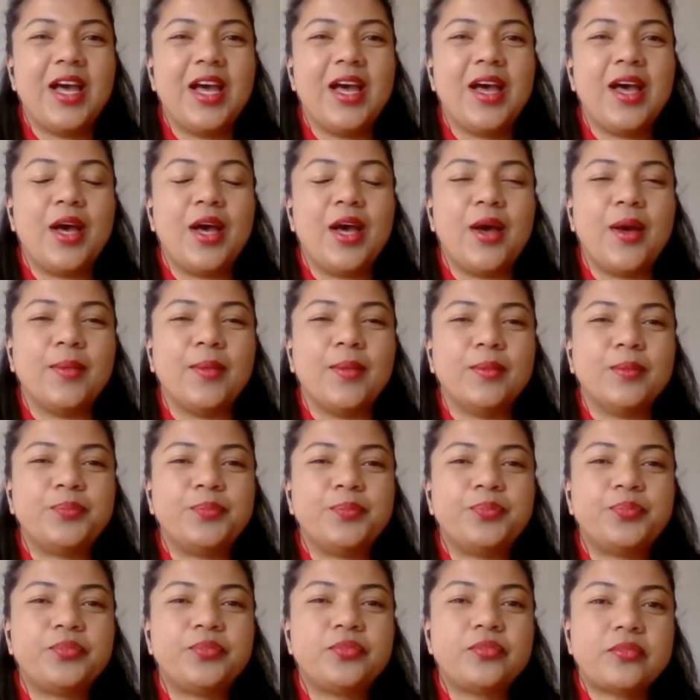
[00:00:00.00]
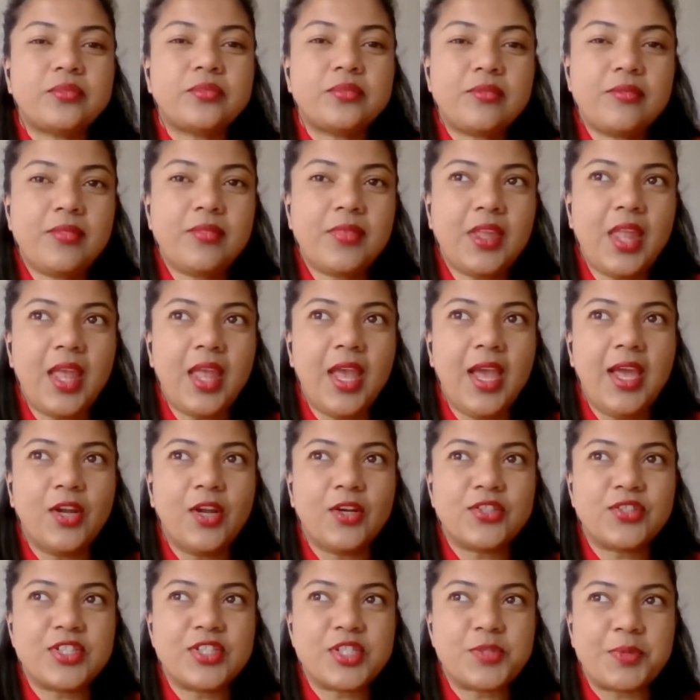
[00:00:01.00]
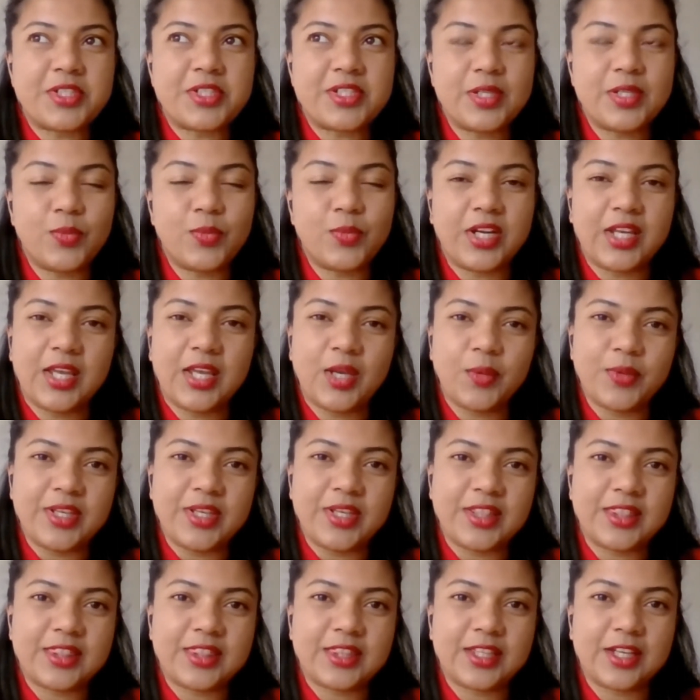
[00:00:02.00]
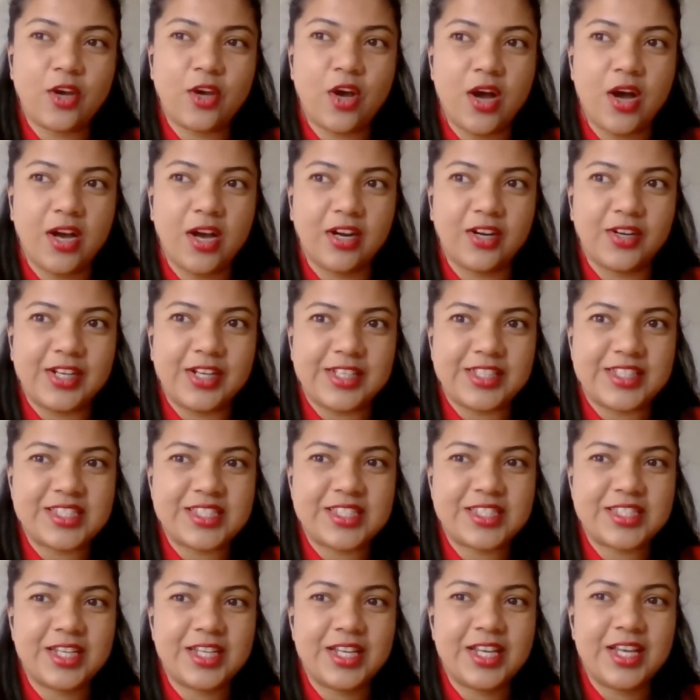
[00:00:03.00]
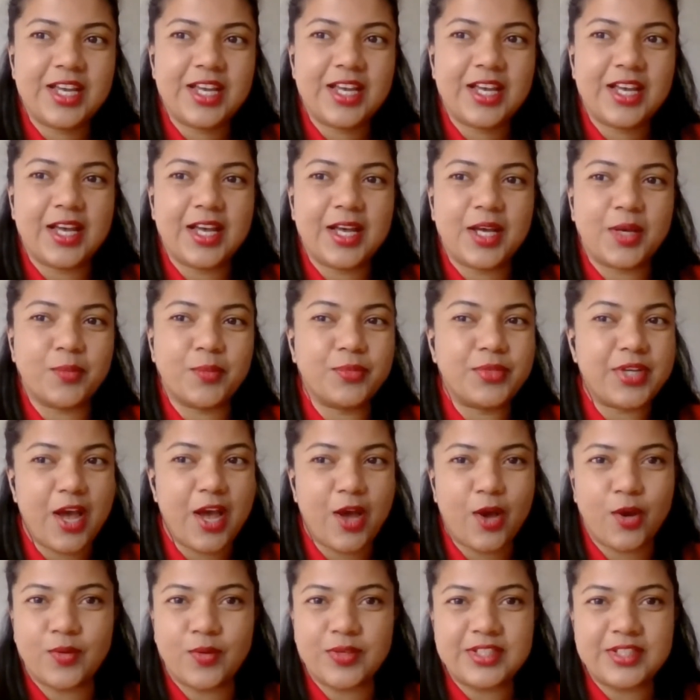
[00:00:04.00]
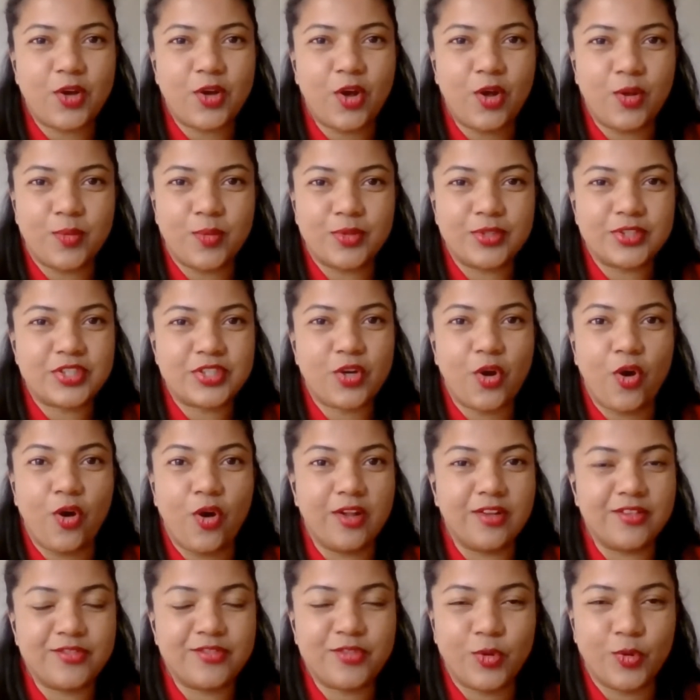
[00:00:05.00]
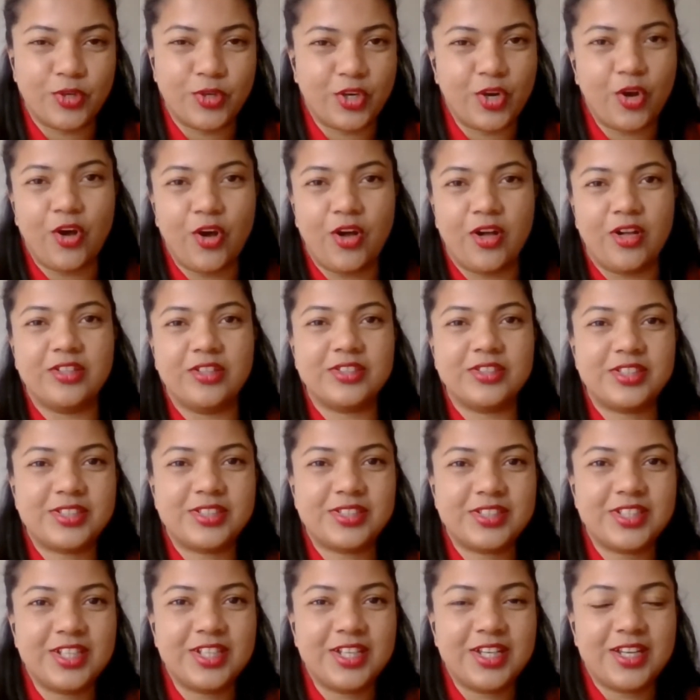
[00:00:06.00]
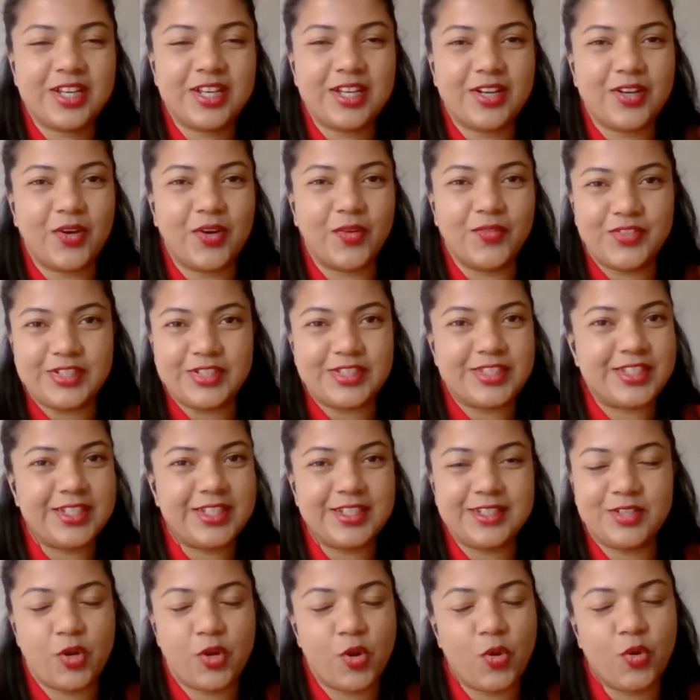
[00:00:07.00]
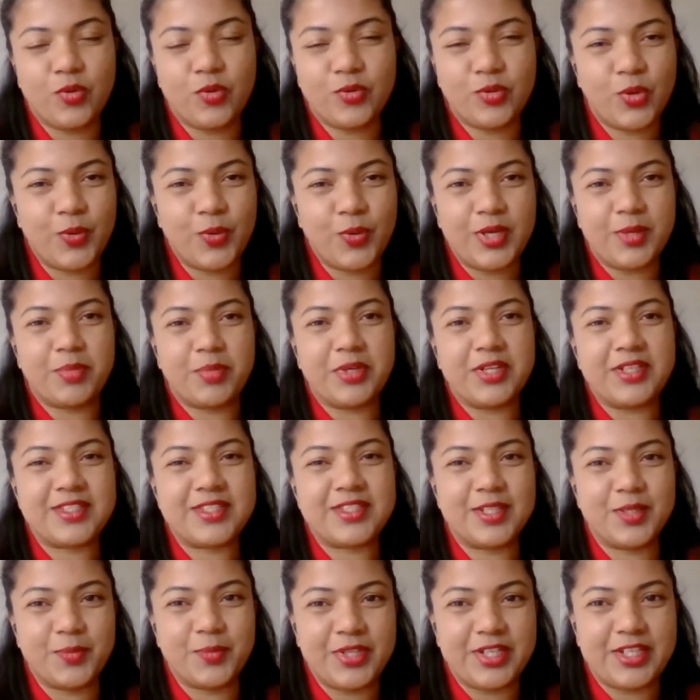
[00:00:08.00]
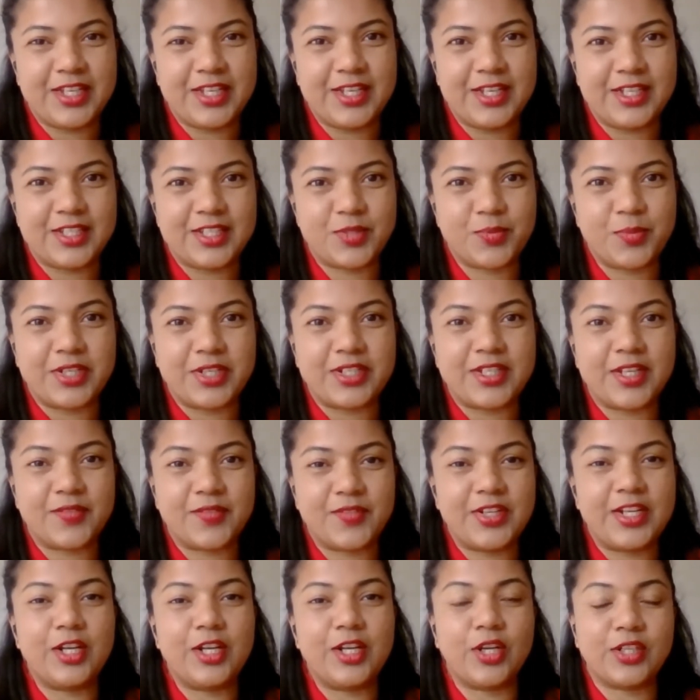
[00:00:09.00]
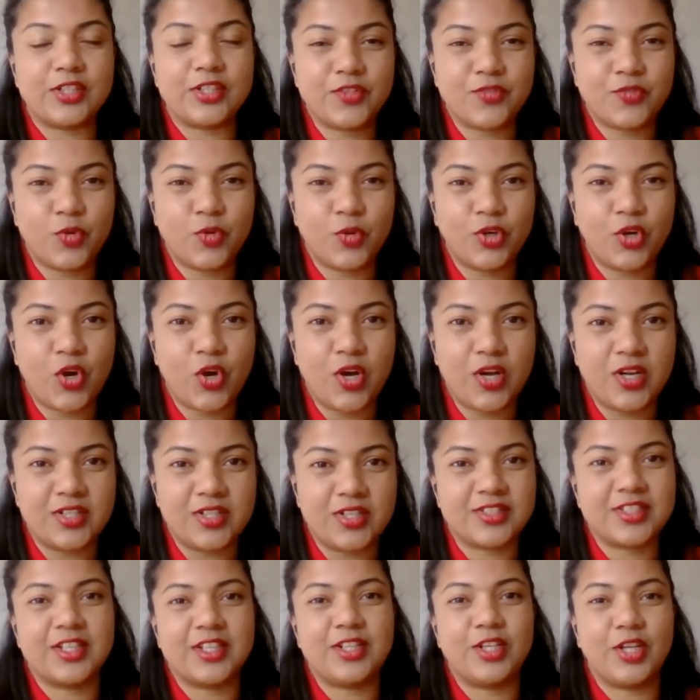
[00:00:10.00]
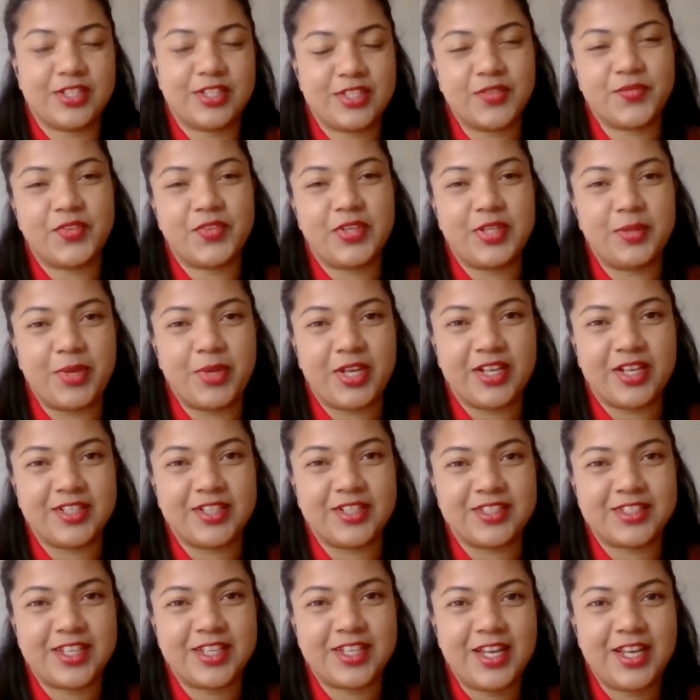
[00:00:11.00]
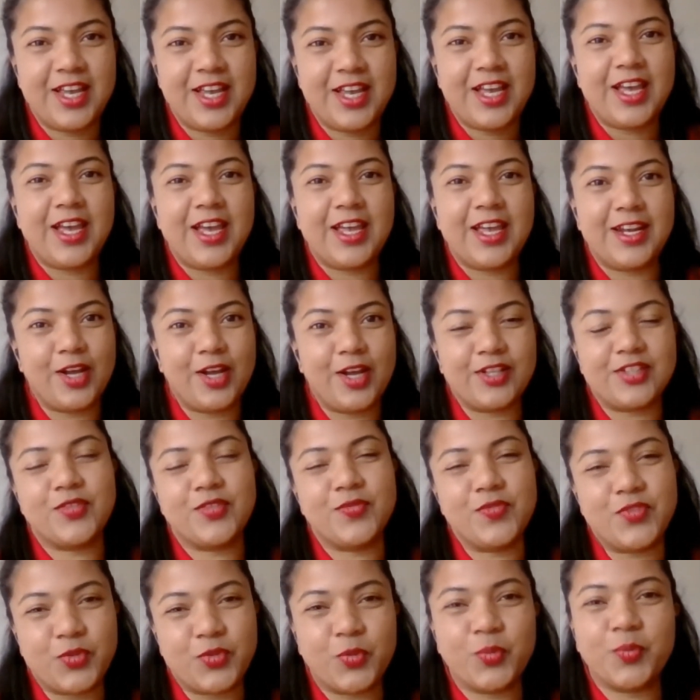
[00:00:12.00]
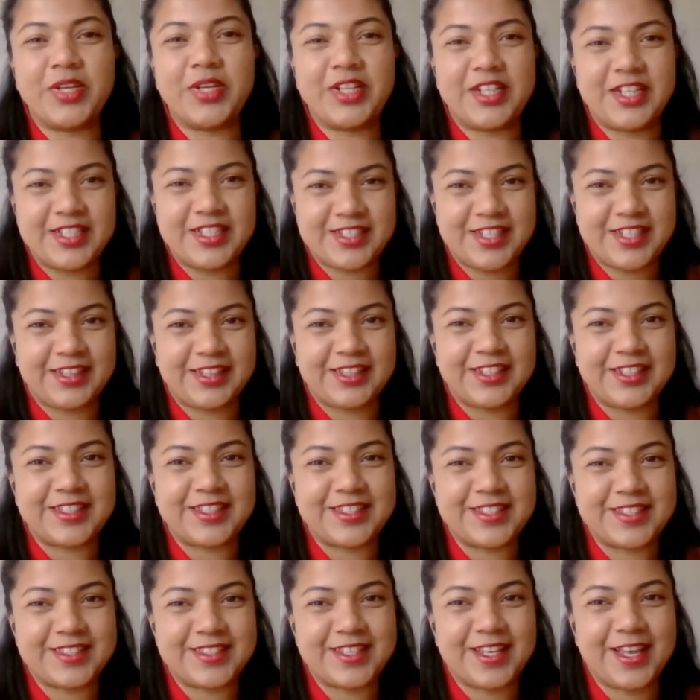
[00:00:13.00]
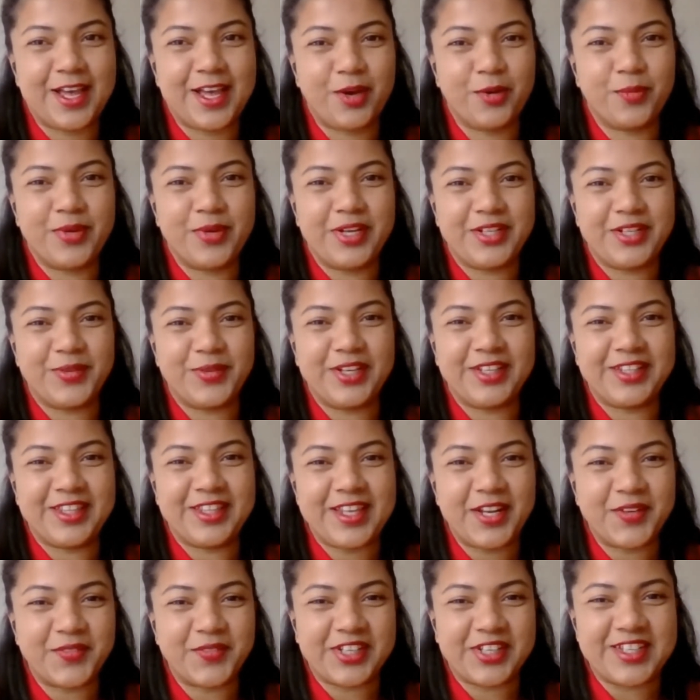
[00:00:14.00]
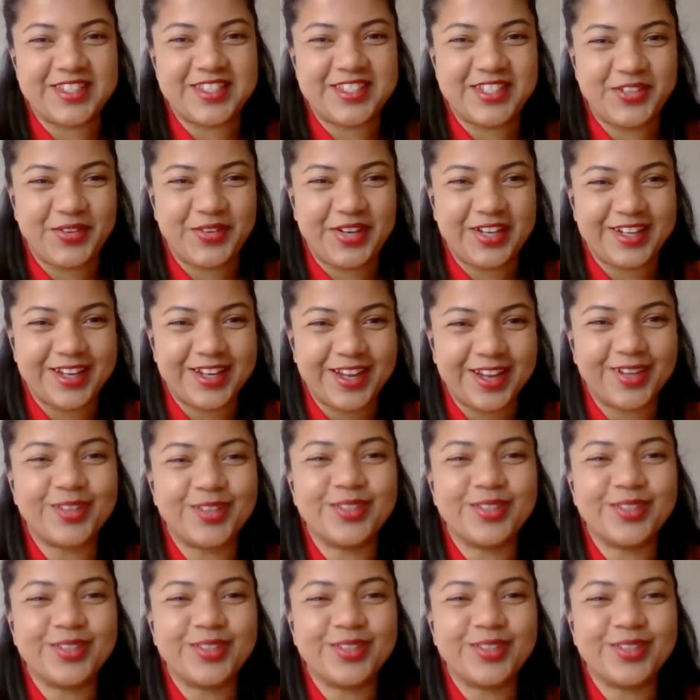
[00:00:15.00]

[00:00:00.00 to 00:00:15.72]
And also especially working with the Congress. Now it's almost all phone calls. Obviously no in-person meetings, but definitely lots of phone calls, lots of emails, and lots of Zoom meetings like this is how we're doing the advocacy right now.